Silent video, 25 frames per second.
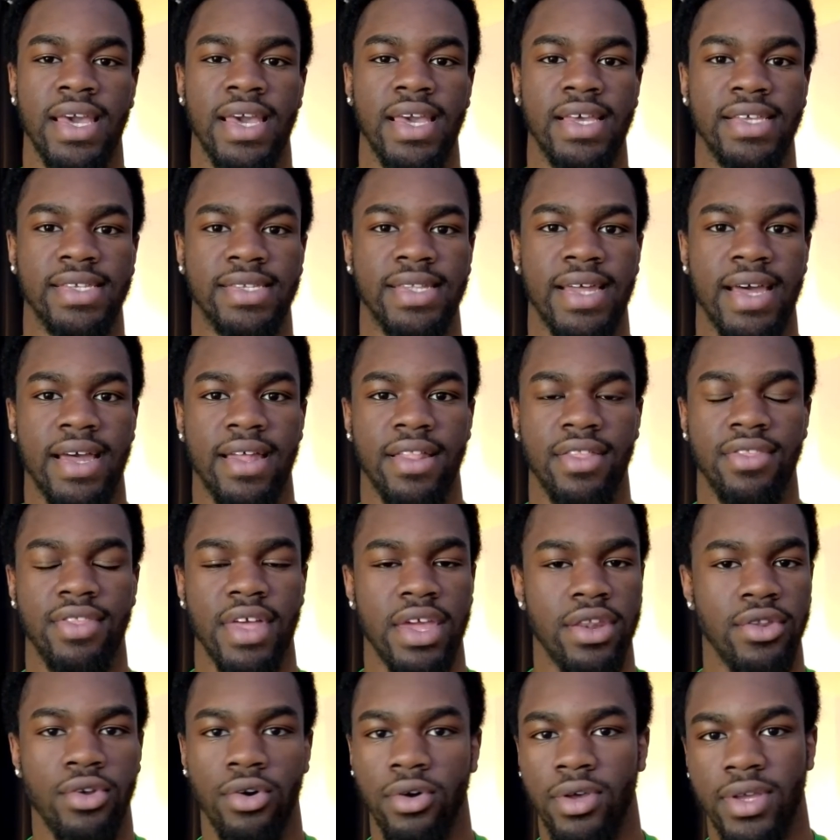is that
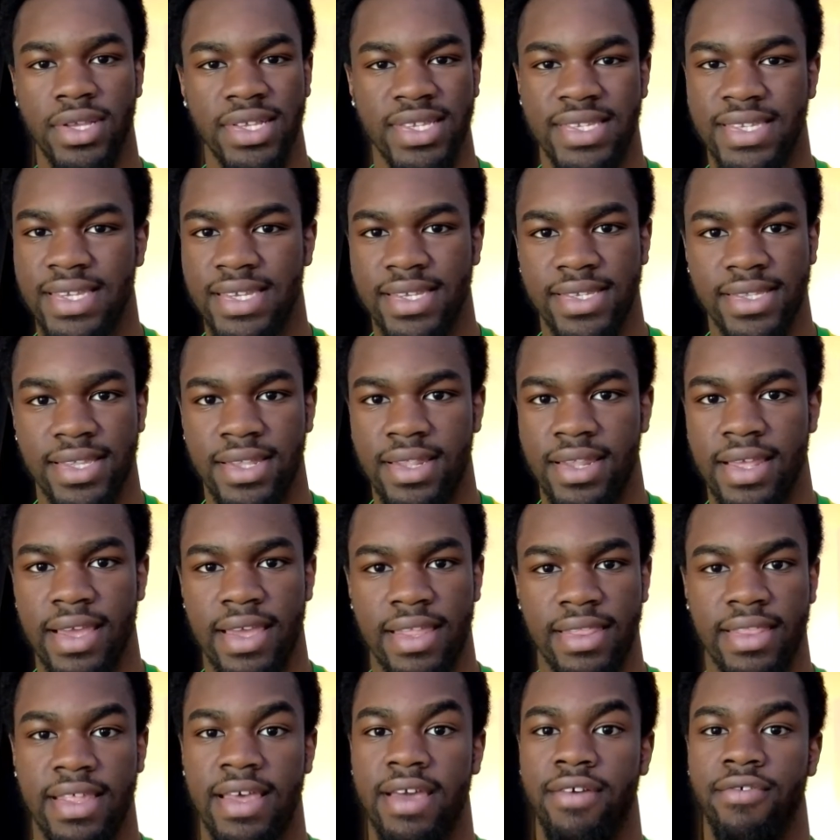they're not consistent
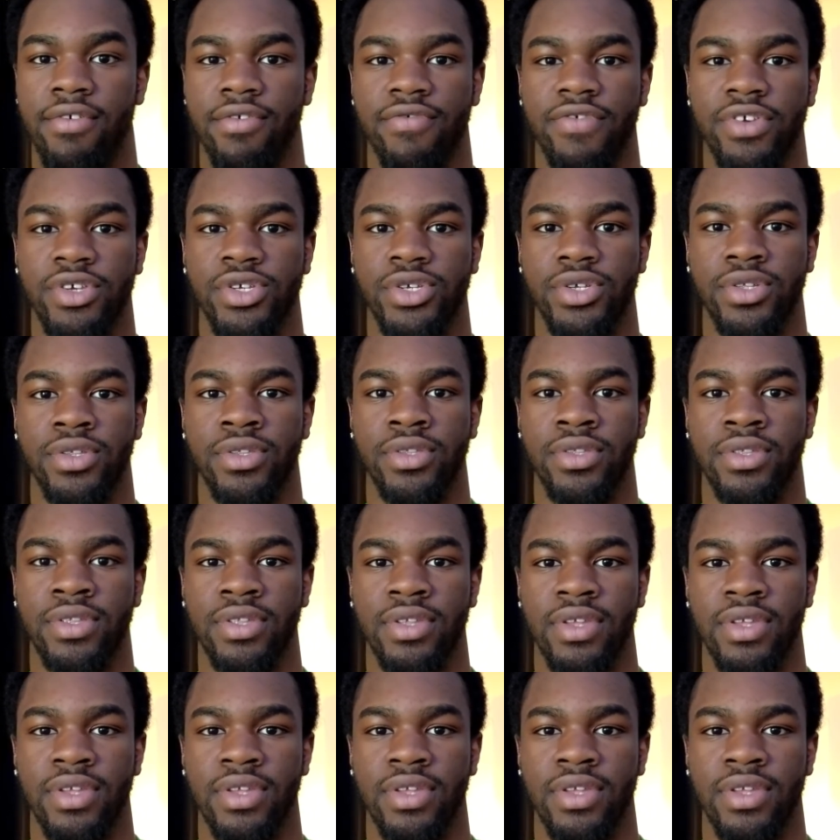in their revision